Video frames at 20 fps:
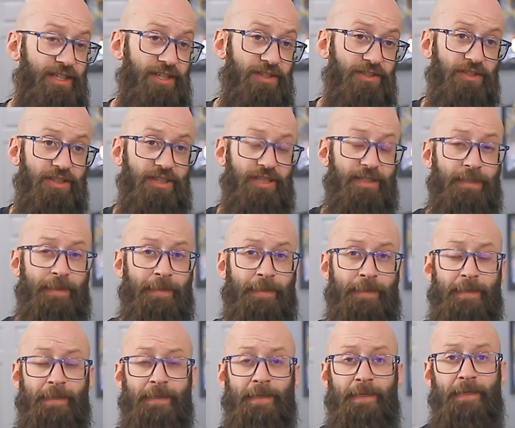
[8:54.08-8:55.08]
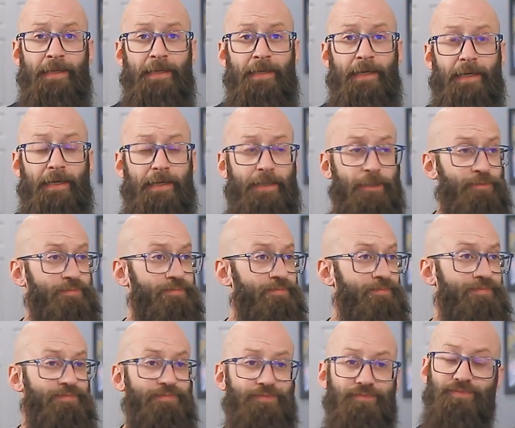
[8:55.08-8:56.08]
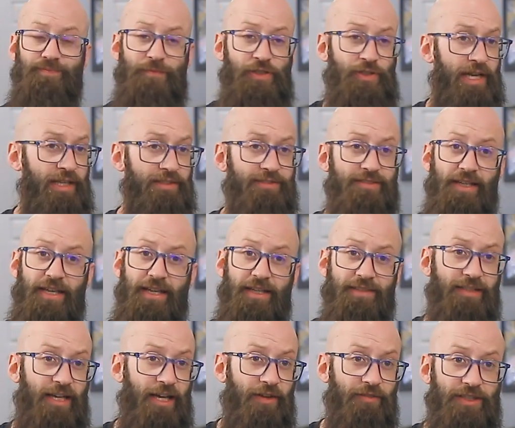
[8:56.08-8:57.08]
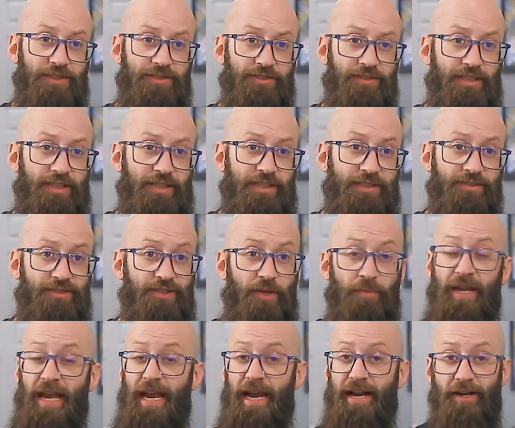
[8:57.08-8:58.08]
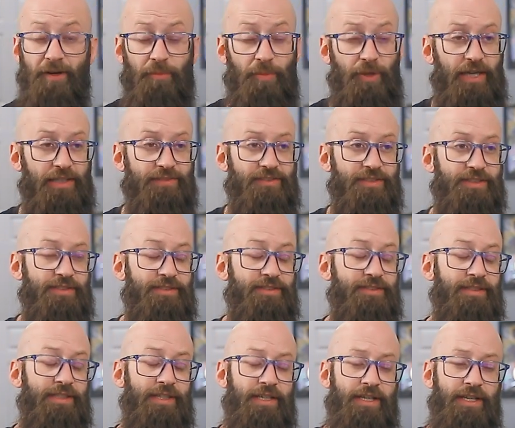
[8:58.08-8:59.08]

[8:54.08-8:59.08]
Italy, United States, obviously, some Canada presses.